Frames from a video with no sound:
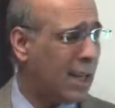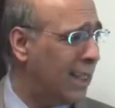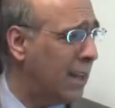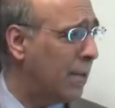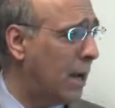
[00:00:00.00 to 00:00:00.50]

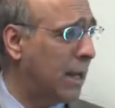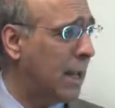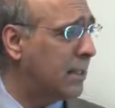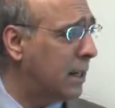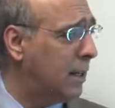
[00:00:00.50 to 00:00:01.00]
and then in my
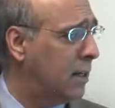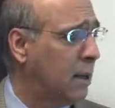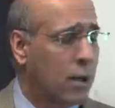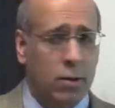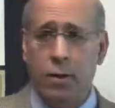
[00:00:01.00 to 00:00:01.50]
case, I did
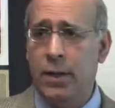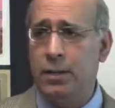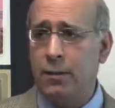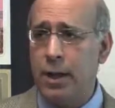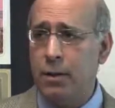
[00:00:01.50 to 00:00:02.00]
two
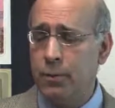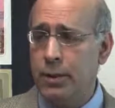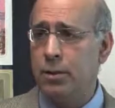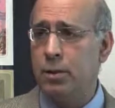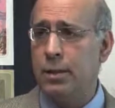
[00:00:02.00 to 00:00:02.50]
years of retina
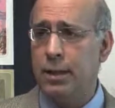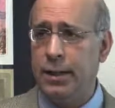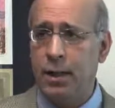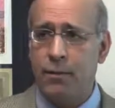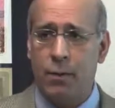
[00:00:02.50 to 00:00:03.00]
research and a
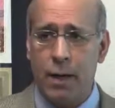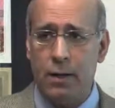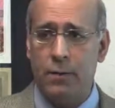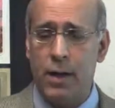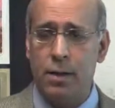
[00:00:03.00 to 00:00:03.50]
year of a
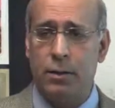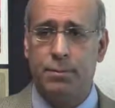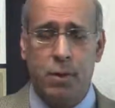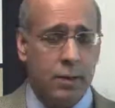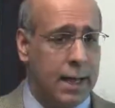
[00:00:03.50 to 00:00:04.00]
retina
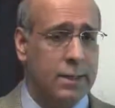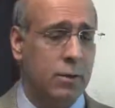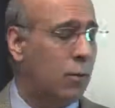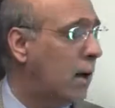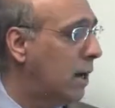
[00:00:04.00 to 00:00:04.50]
fellowship. So it
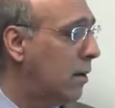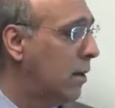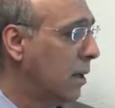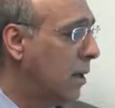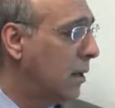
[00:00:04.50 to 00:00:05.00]
takes a
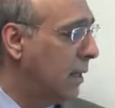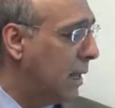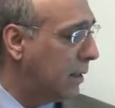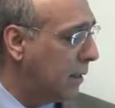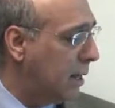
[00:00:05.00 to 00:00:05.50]
while to
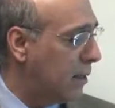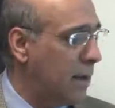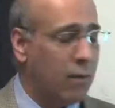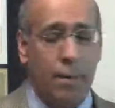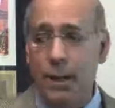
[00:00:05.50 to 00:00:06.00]
get to that
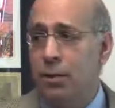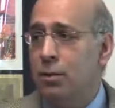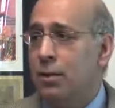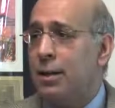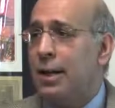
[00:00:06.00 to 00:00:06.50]
level. I mean,
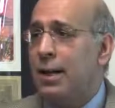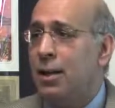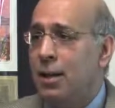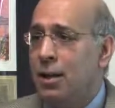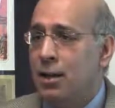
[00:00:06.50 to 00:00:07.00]
you're looking
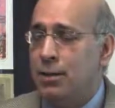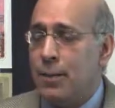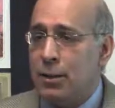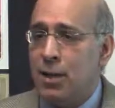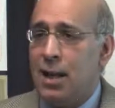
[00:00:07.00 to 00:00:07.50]
at
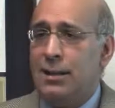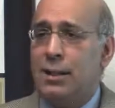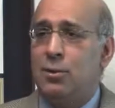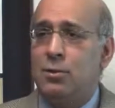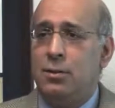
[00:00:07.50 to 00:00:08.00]

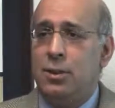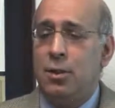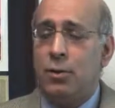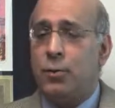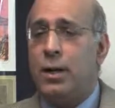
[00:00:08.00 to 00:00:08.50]
specializing, you
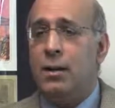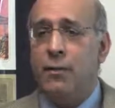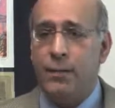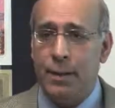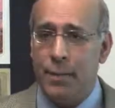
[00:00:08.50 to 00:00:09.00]
know,
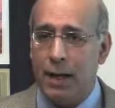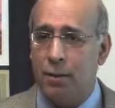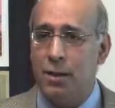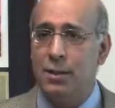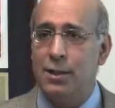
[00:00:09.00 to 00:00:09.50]
350
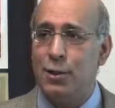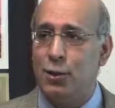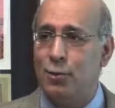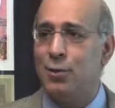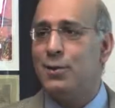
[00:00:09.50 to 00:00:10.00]
microns of
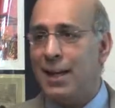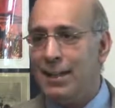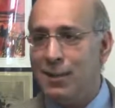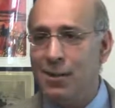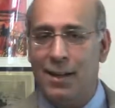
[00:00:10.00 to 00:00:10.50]
tissue. So it
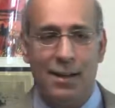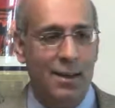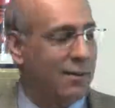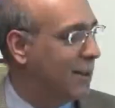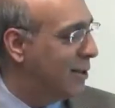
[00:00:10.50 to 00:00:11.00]
takes, you know, like
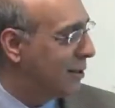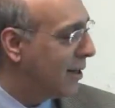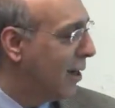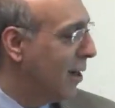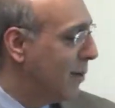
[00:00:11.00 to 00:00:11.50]
11 years.
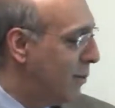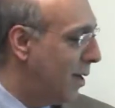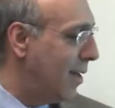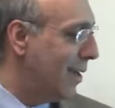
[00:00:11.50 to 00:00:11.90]
But